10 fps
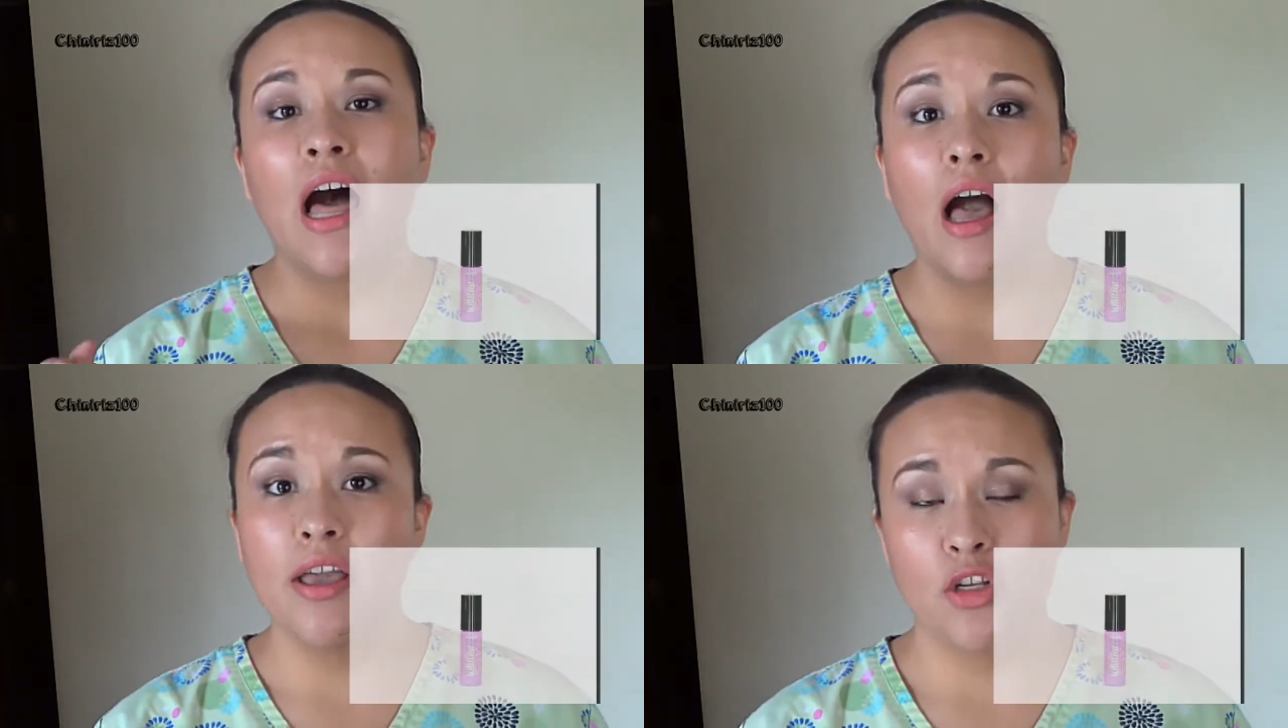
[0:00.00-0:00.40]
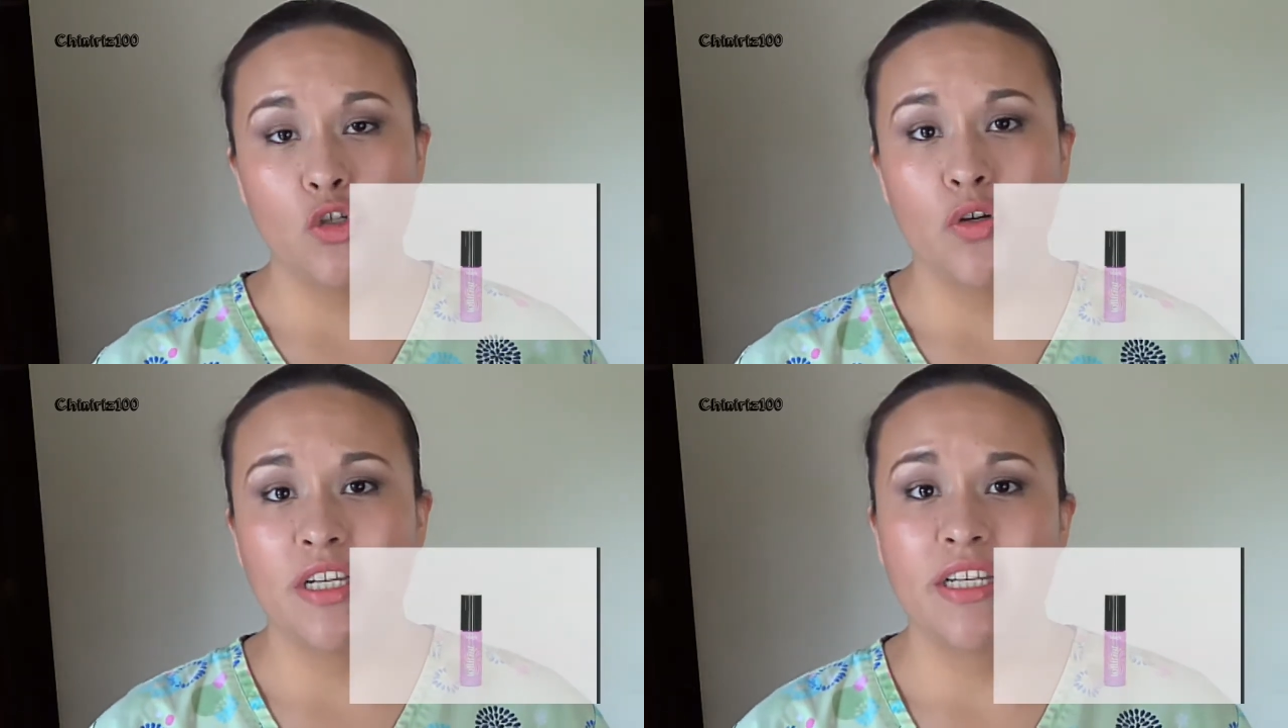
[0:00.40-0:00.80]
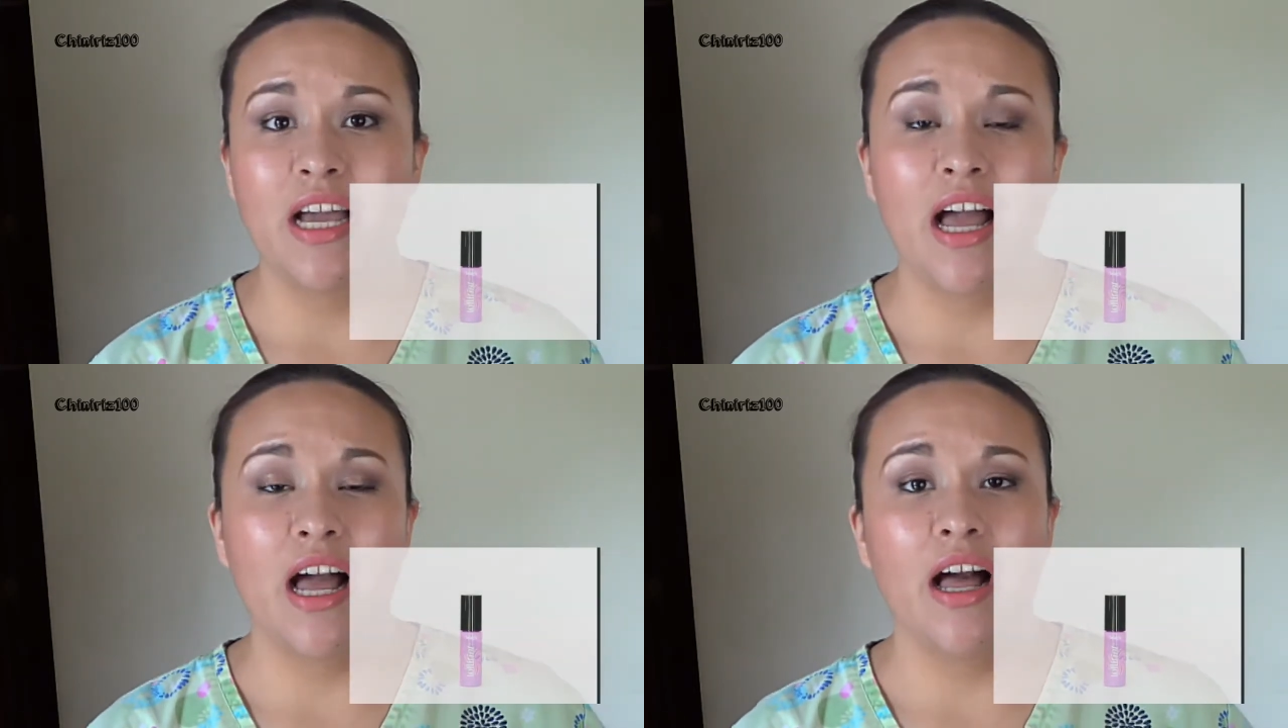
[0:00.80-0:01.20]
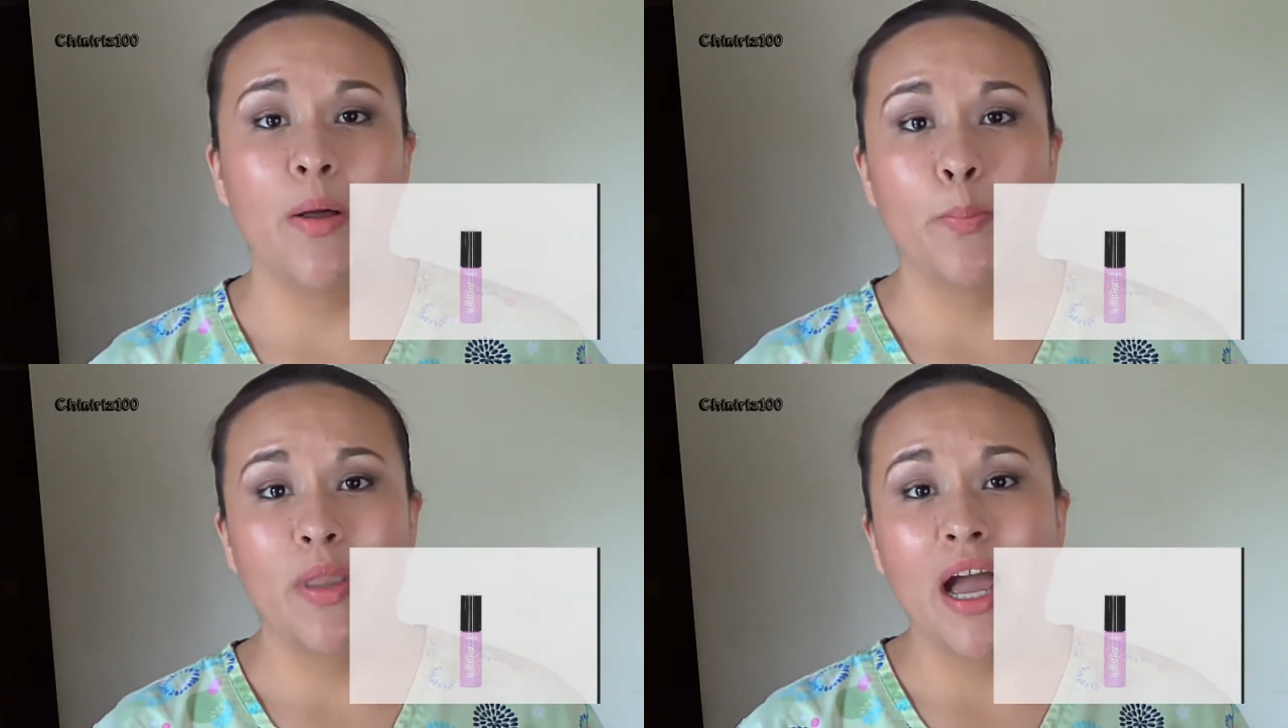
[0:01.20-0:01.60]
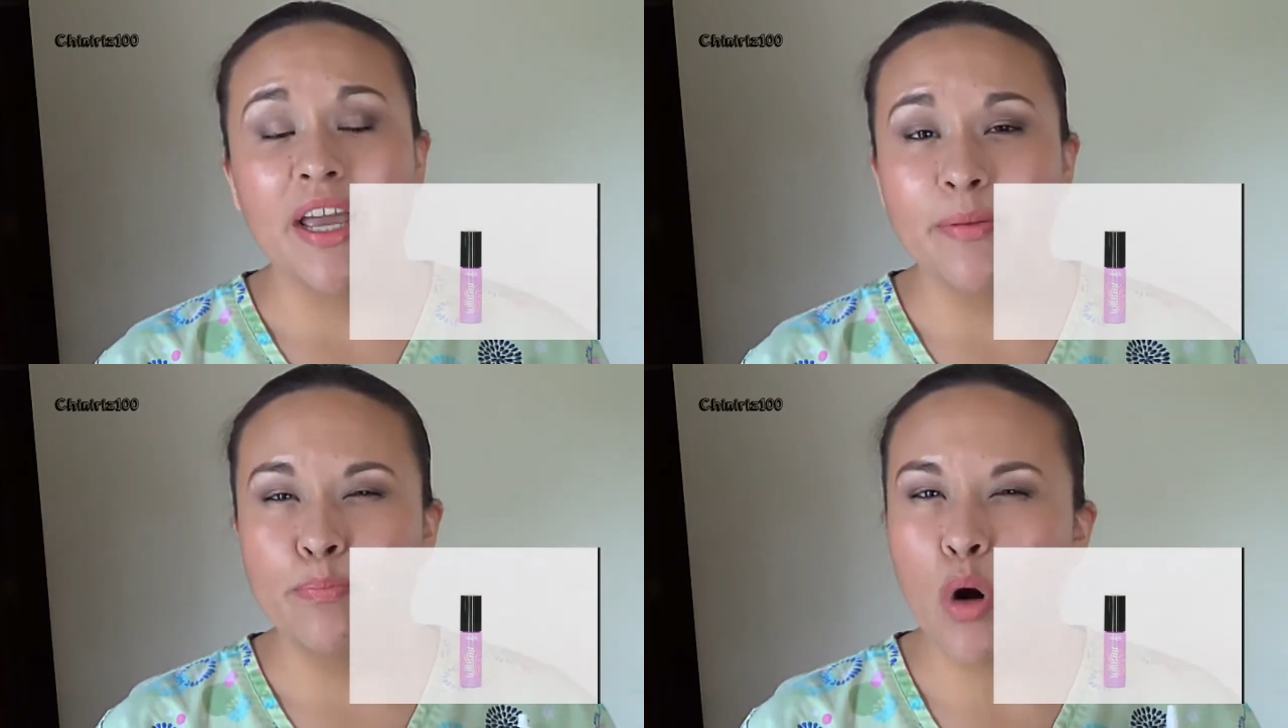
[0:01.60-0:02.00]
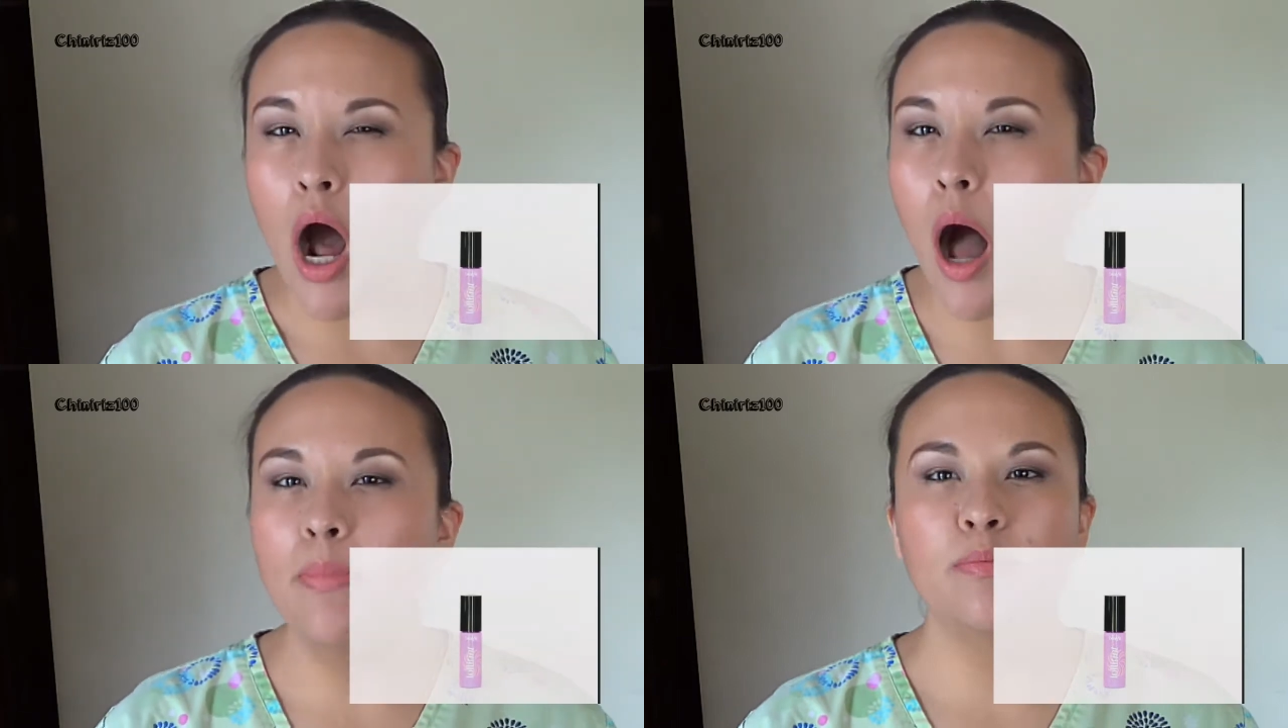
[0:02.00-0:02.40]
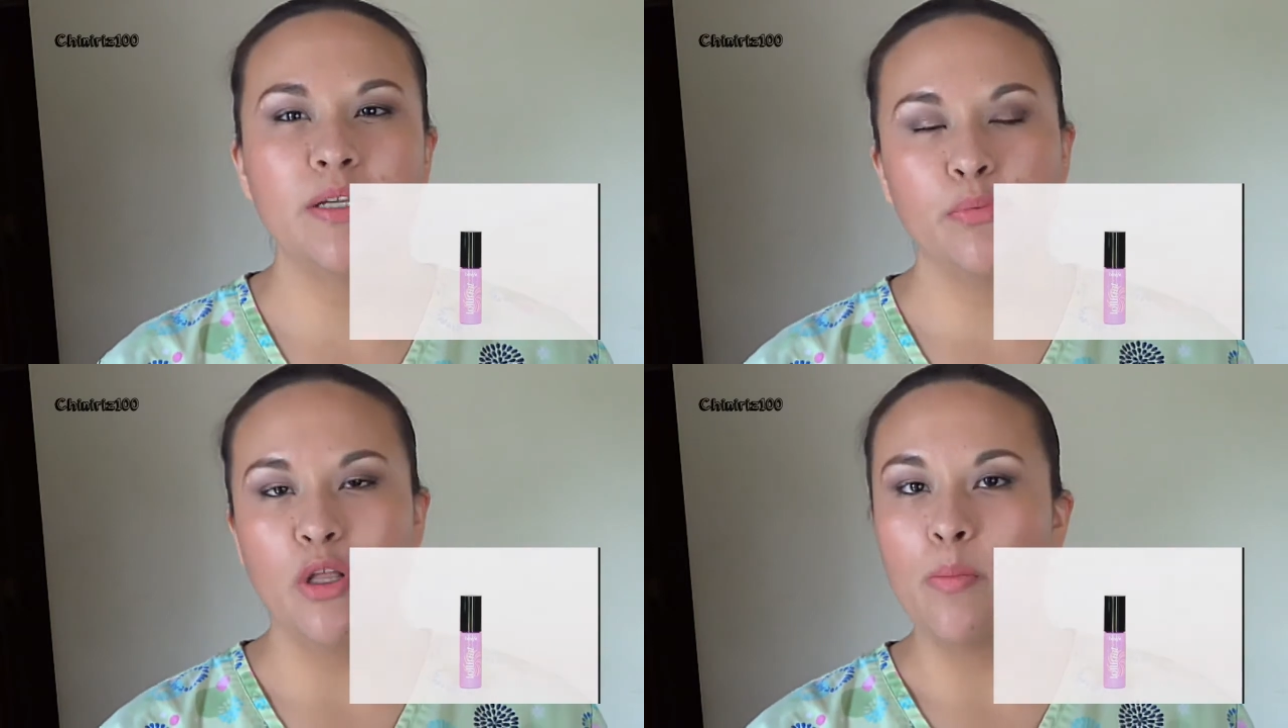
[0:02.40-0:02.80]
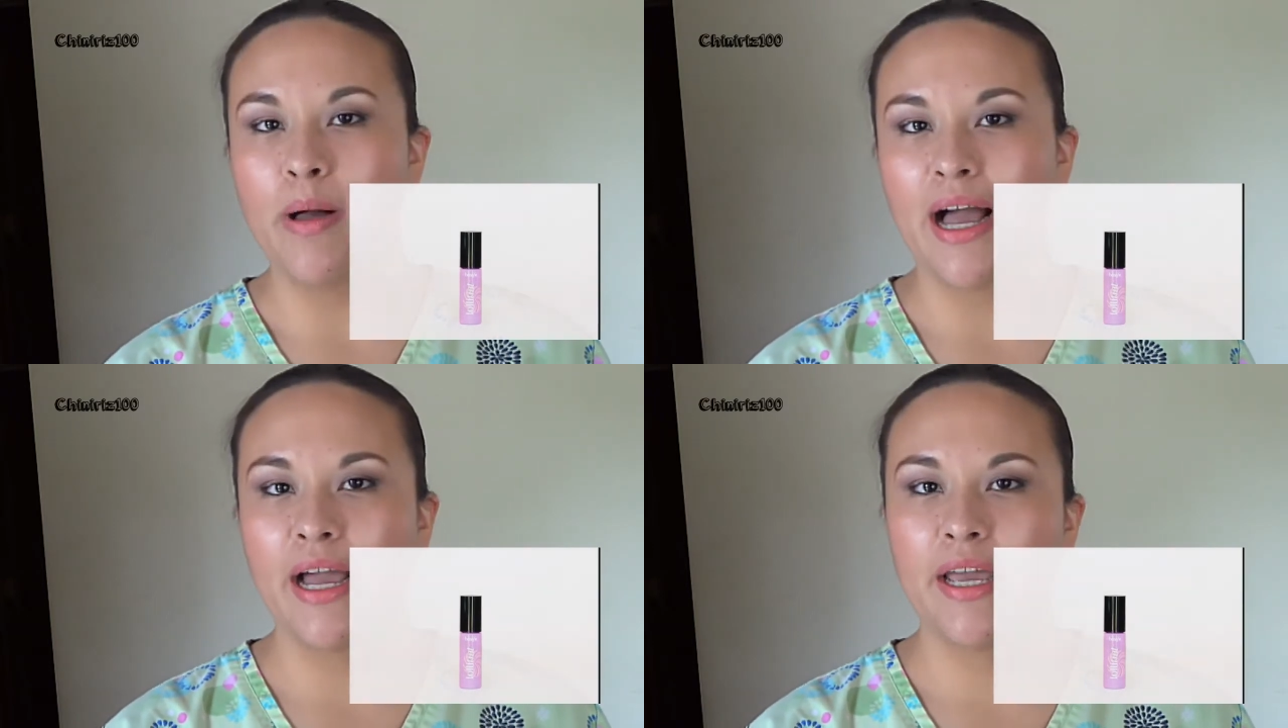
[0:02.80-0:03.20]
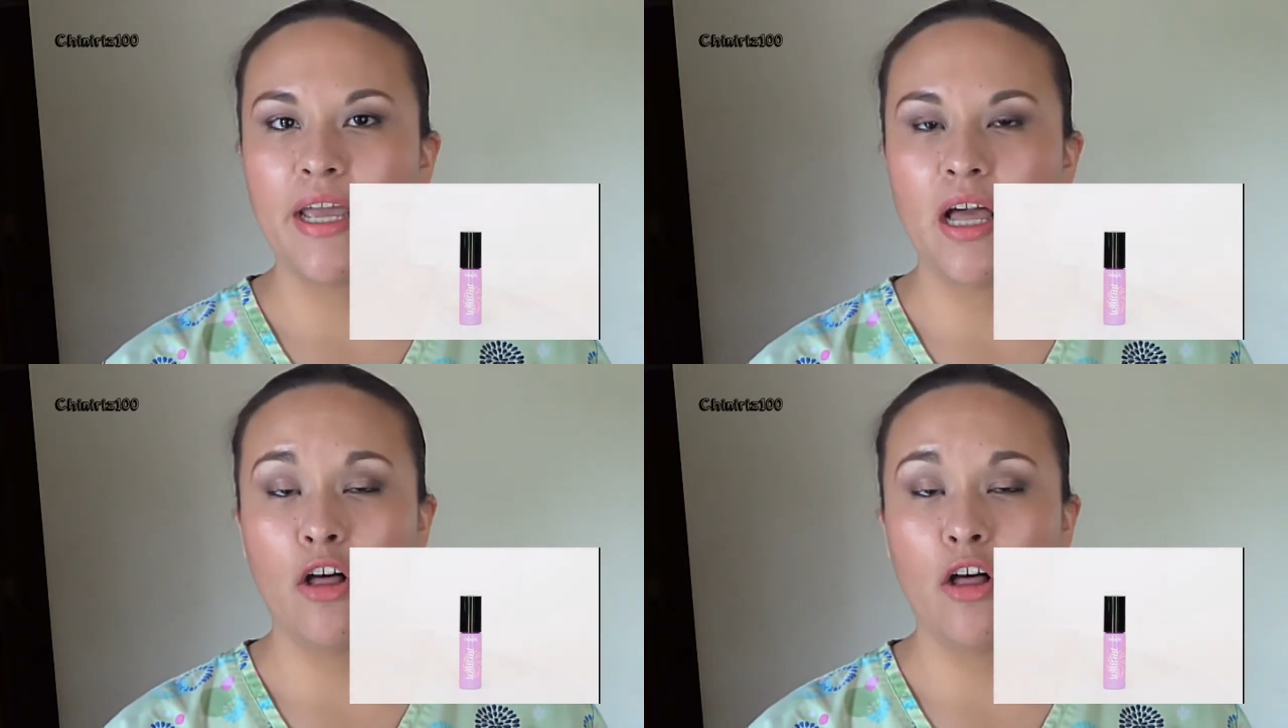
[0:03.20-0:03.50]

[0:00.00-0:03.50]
I enjoyed it. I probably will buy